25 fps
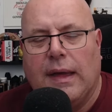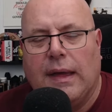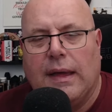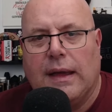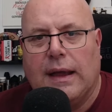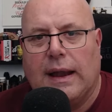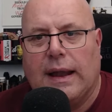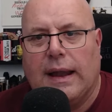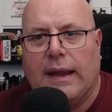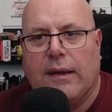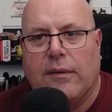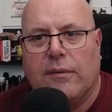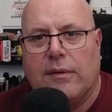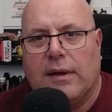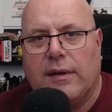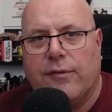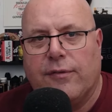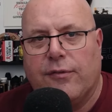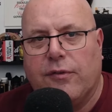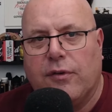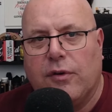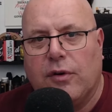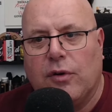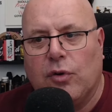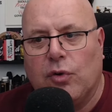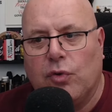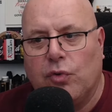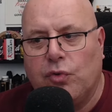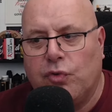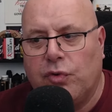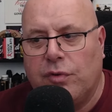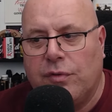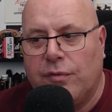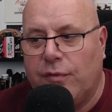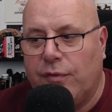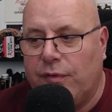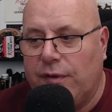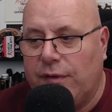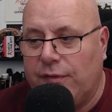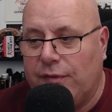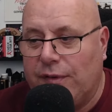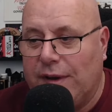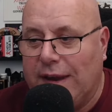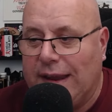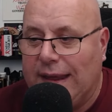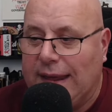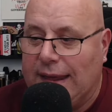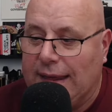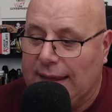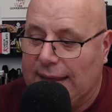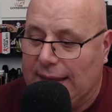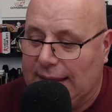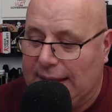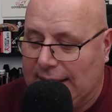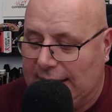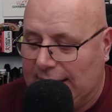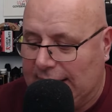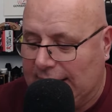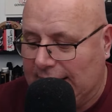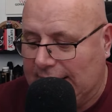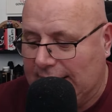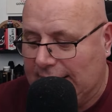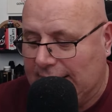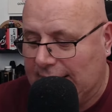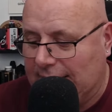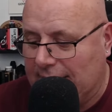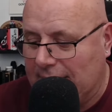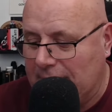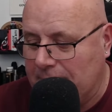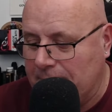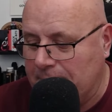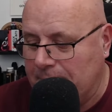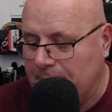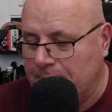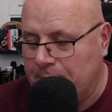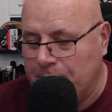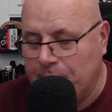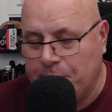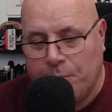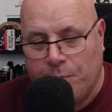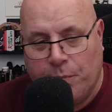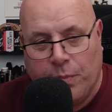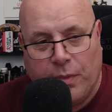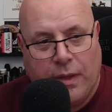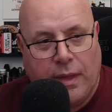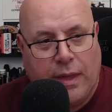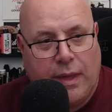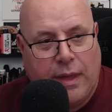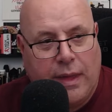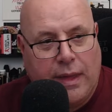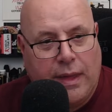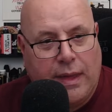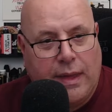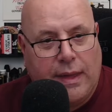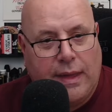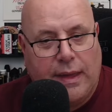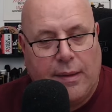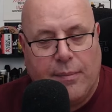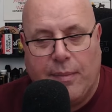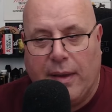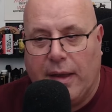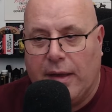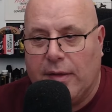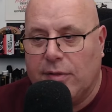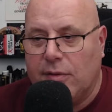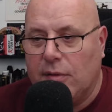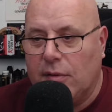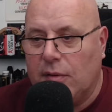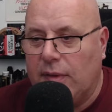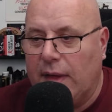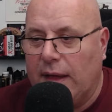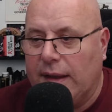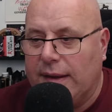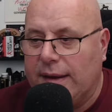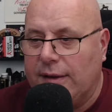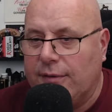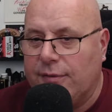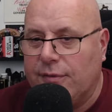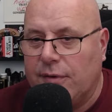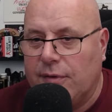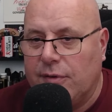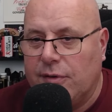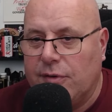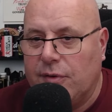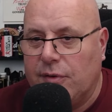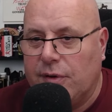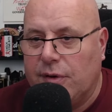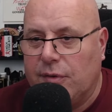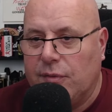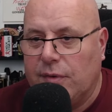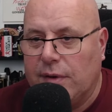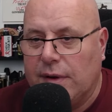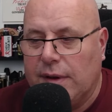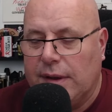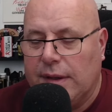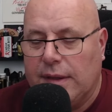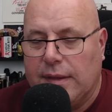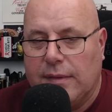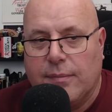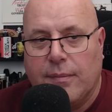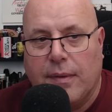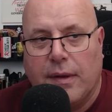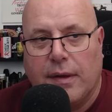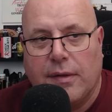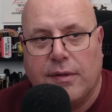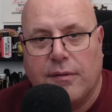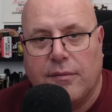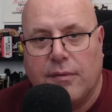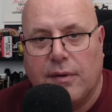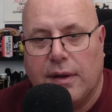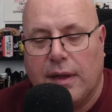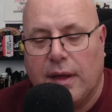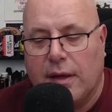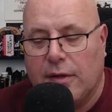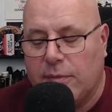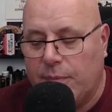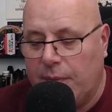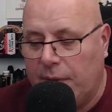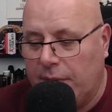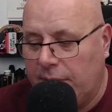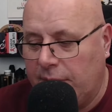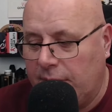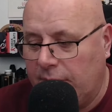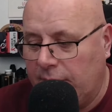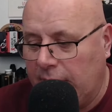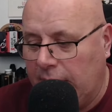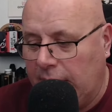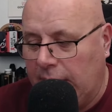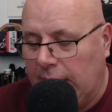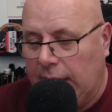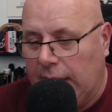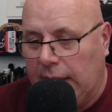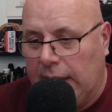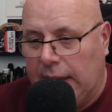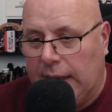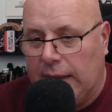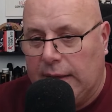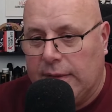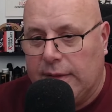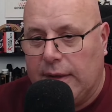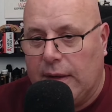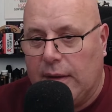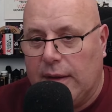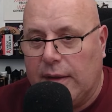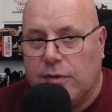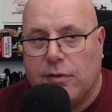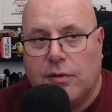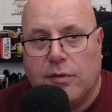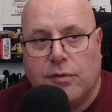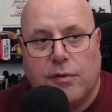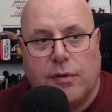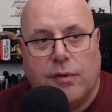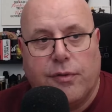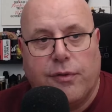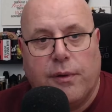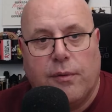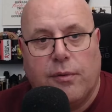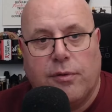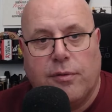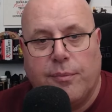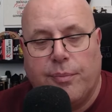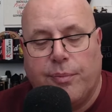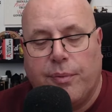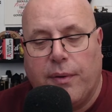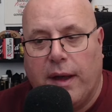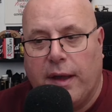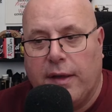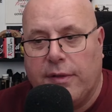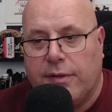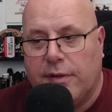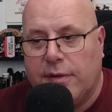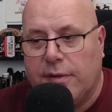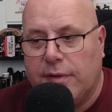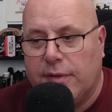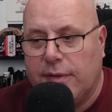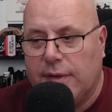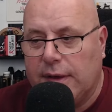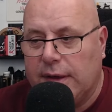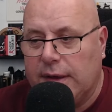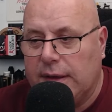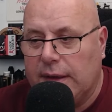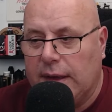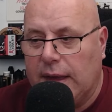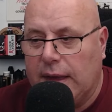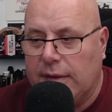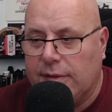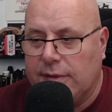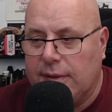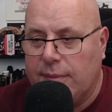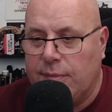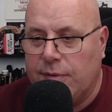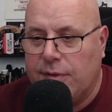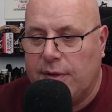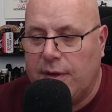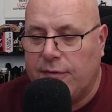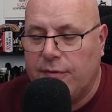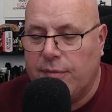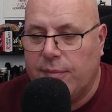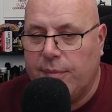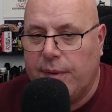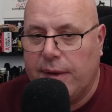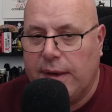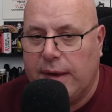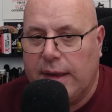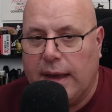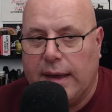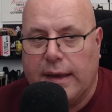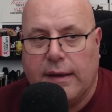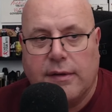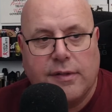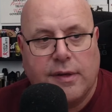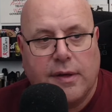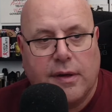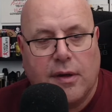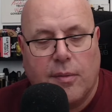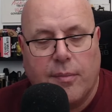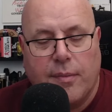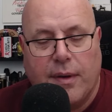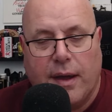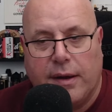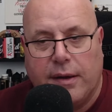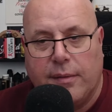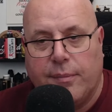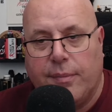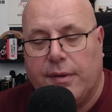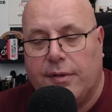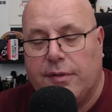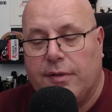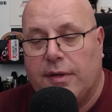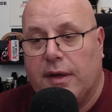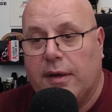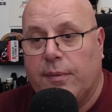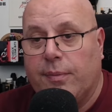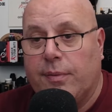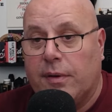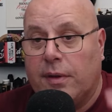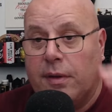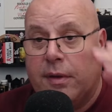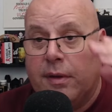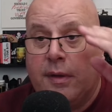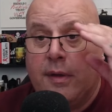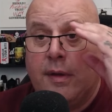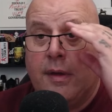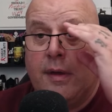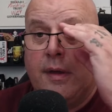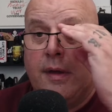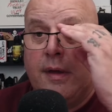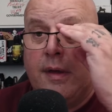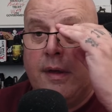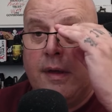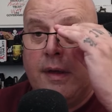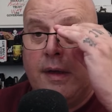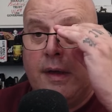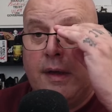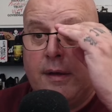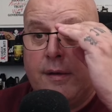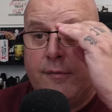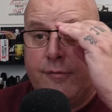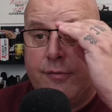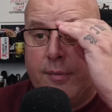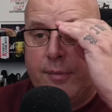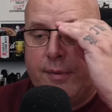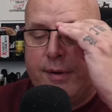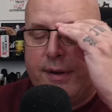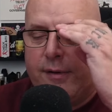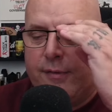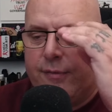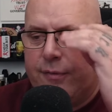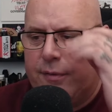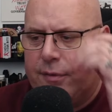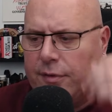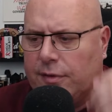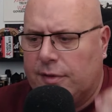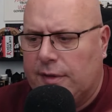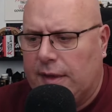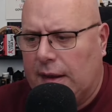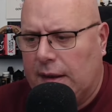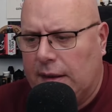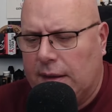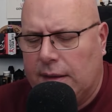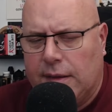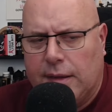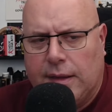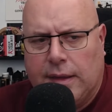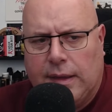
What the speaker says: cloud lifter at 150, it makes all that difference, doesn't it, really? It makes it really expensive. So let's just go through some prices. The SM7B, I actually got mine a bit cheaper from a different seller.